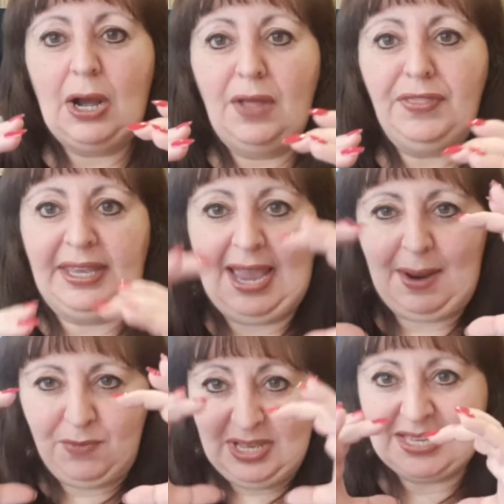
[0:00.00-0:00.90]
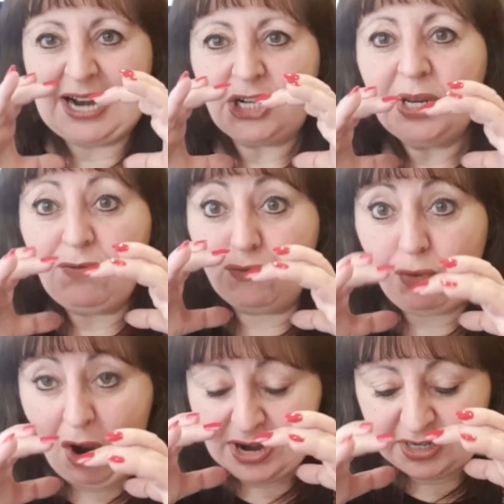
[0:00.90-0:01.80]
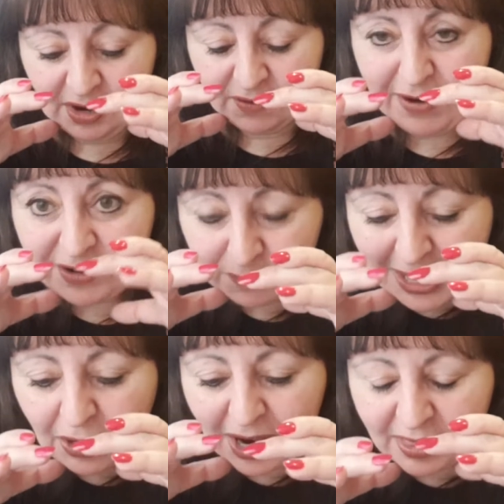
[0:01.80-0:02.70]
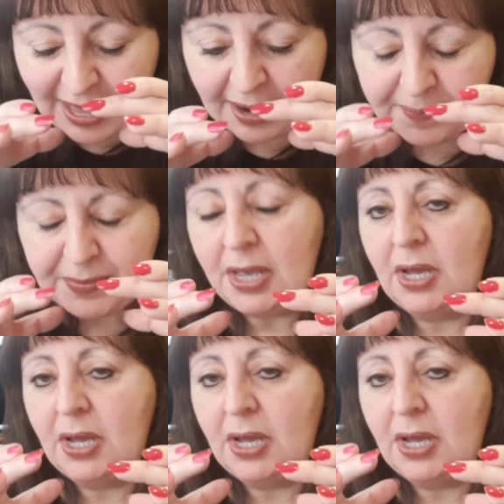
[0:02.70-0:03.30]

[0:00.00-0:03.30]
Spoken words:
the camera is actually right in front of me like that.